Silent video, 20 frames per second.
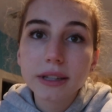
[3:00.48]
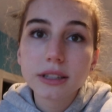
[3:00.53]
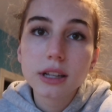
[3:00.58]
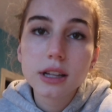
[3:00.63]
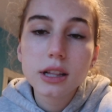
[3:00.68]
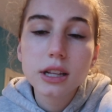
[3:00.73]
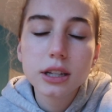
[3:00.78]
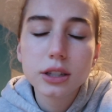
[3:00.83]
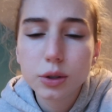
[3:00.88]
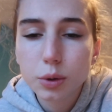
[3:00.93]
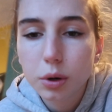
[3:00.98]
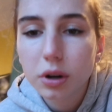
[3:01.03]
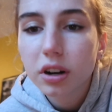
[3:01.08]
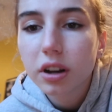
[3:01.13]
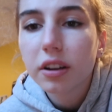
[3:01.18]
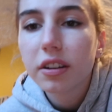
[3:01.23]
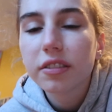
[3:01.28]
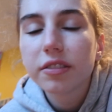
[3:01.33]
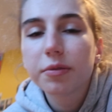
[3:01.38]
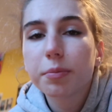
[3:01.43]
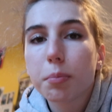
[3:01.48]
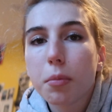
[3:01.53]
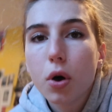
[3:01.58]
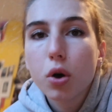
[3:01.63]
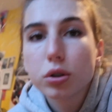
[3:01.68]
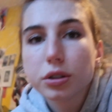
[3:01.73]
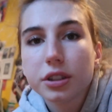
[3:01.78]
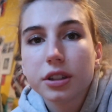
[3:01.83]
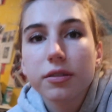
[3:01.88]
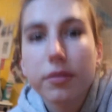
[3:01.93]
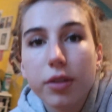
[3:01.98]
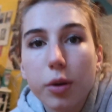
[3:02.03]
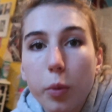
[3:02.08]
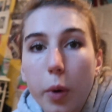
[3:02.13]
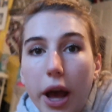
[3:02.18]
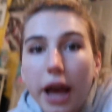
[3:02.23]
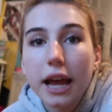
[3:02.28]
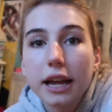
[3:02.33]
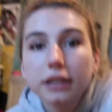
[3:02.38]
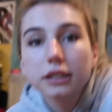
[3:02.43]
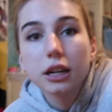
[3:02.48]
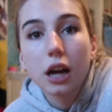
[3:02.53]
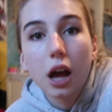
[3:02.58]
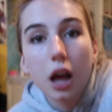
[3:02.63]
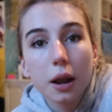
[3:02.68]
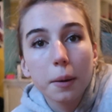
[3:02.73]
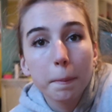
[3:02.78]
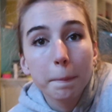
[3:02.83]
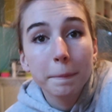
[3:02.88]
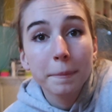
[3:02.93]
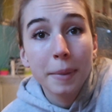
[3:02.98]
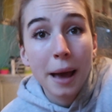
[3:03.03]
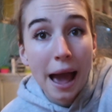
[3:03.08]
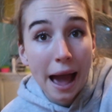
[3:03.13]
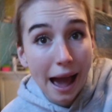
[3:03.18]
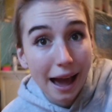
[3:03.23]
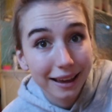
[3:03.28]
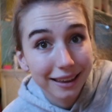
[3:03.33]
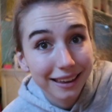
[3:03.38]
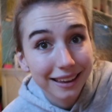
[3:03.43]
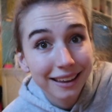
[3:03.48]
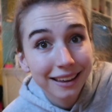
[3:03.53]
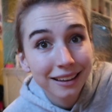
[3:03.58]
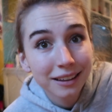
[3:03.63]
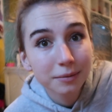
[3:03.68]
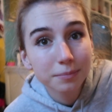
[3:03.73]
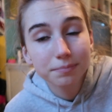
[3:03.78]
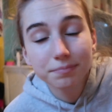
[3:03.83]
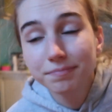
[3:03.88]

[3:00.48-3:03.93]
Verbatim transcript: basically sort of most of the way done packing.